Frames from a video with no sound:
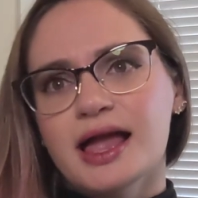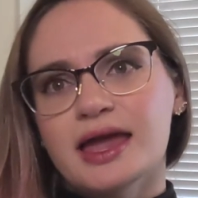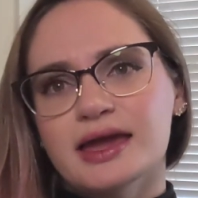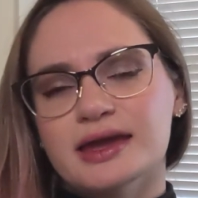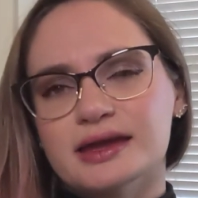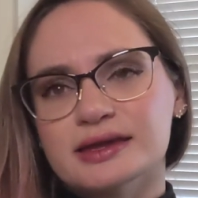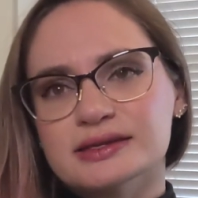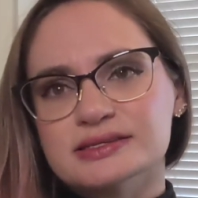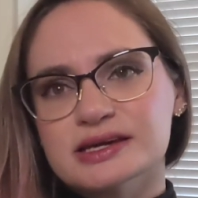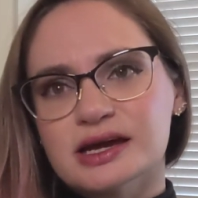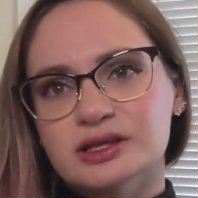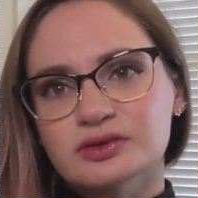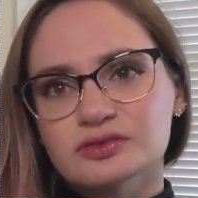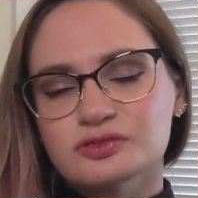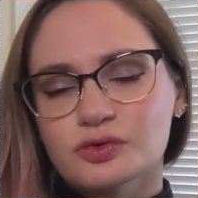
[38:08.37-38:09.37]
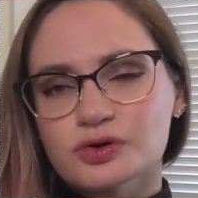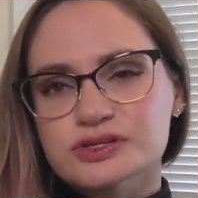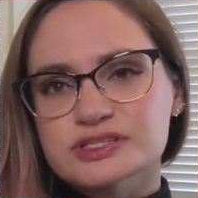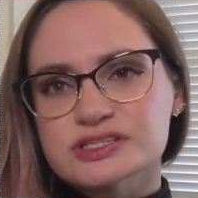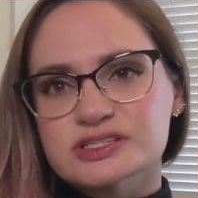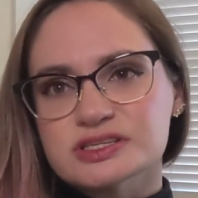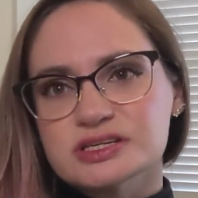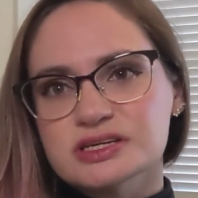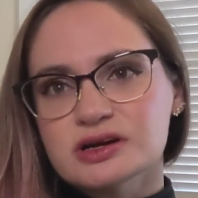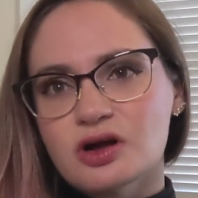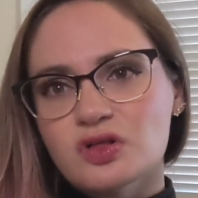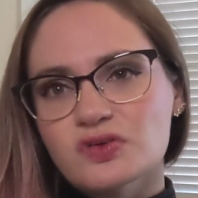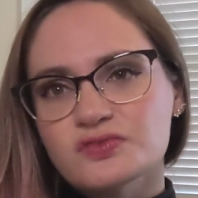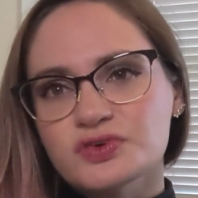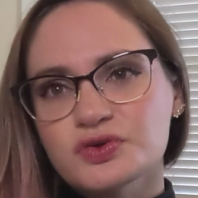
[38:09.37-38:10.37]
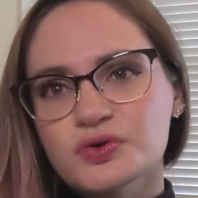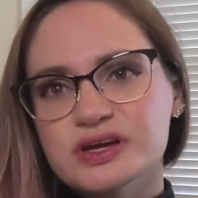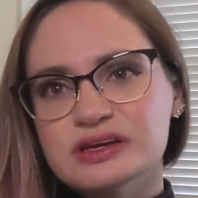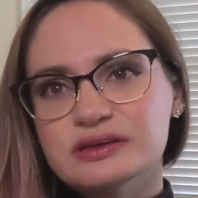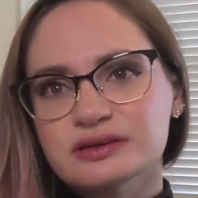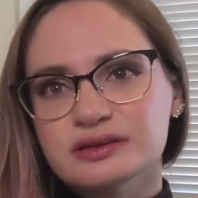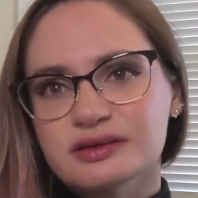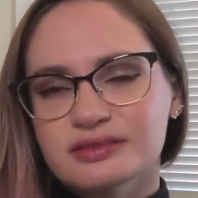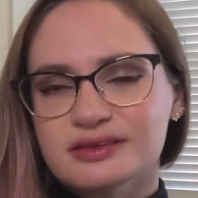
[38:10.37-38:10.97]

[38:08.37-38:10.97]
And I look forward to seeing all of you in